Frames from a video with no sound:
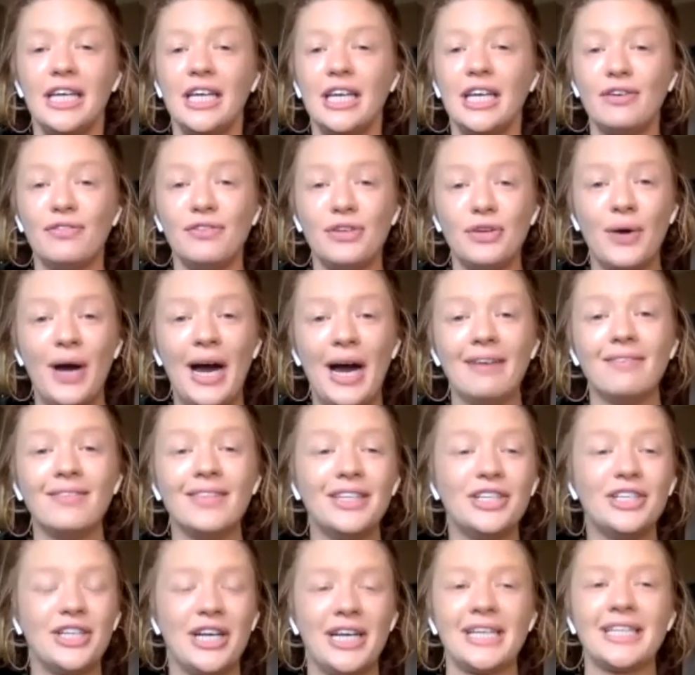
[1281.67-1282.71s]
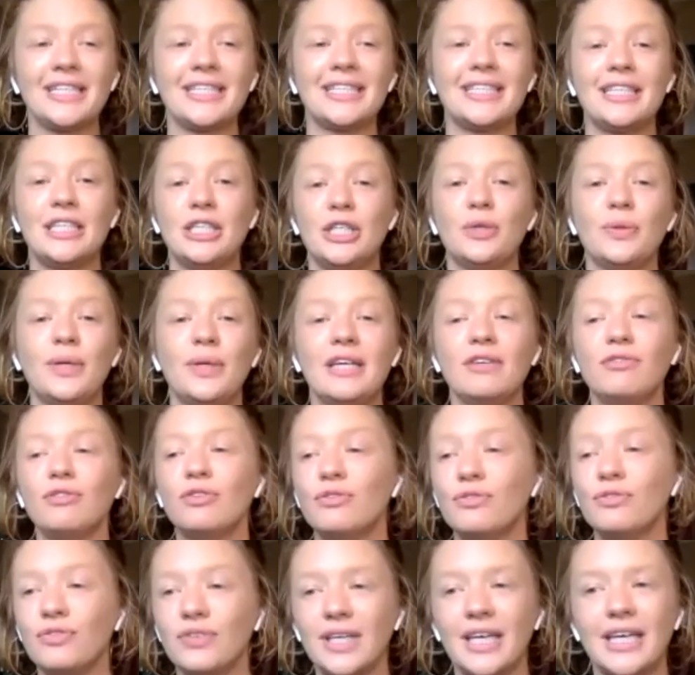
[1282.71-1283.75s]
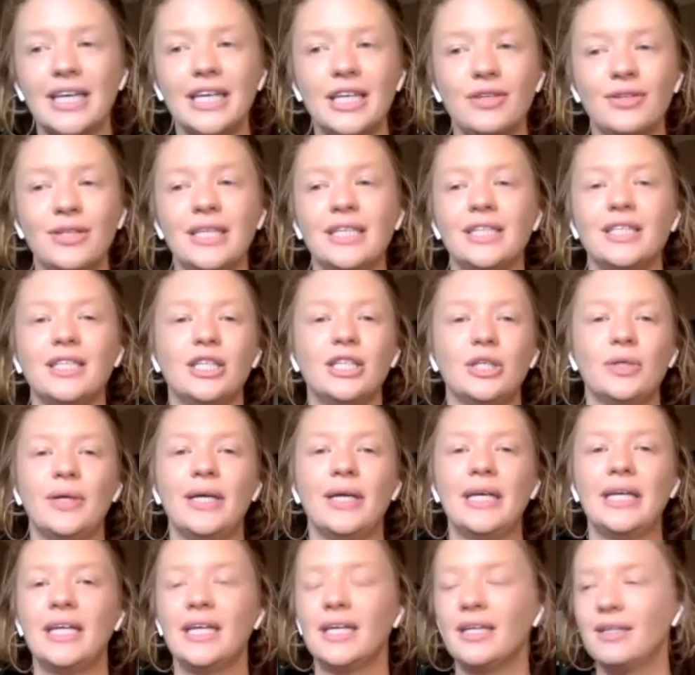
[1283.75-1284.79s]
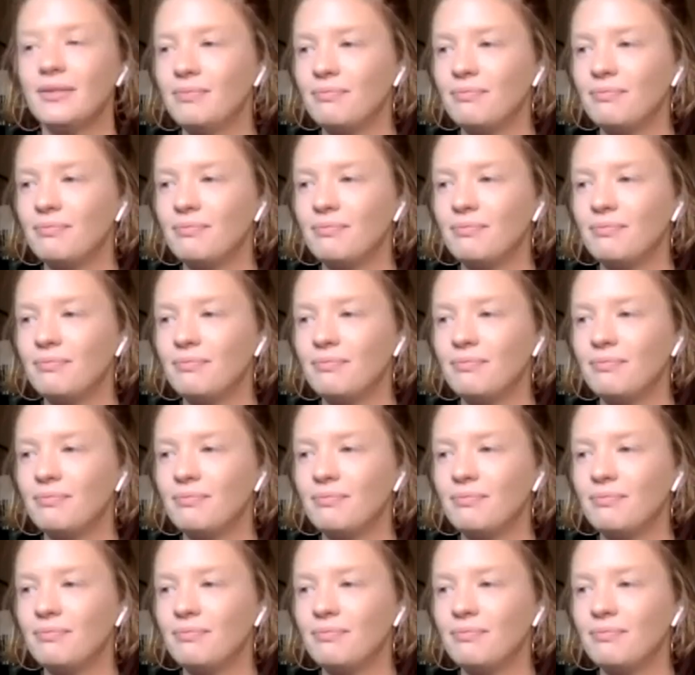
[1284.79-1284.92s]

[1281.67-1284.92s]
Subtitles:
If you have the chance to do it, if you feel like you need to do it,